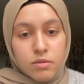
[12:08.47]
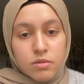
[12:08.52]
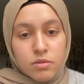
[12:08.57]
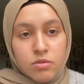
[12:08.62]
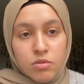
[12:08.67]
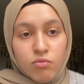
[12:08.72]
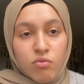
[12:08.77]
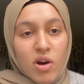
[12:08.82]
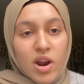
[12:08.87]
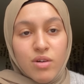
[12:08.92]

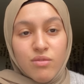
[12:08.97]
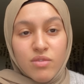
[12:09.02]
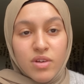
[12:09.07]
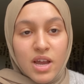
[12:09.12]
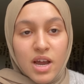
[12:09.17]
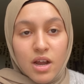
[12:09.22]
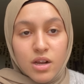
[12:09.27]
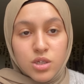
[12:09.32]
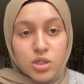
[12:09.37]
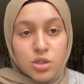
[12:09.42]
Write
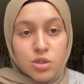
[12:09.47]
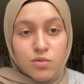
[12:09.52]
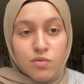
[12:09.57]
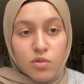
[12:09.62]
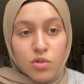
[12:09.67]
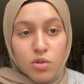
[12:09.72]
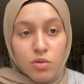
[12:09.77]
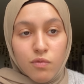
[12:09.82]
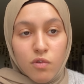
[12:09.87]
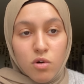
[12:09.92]
reactions
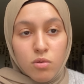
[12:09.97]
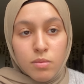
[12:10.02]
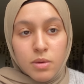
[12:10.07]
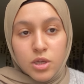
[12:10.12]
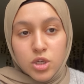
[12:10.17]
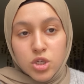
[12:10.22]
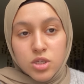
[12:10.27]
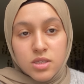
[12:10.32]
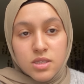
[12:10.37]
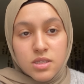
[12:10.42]
for the
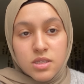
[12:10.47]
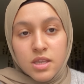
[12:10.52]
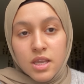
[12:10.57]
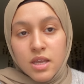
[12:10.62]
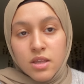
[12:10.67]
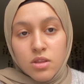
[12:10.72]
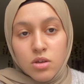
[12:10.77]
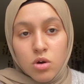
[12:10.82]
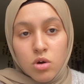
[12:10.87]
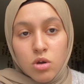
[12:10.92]
formation,
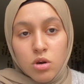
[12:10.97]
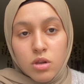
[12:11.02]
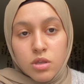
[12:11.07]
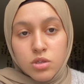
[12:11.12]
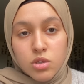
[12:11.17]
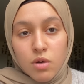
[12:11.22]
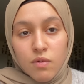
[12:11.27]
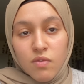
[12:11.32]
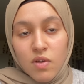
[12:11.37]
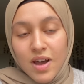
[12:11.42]
state the colors
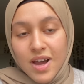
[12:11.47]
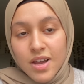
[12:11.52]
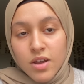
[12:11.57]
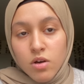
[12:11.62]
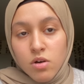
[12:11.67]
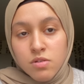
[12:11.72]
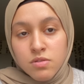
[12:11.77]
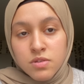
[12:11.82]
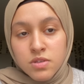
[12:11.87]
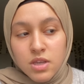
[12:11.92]
of the
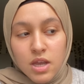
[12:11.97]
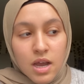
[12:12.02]
ions,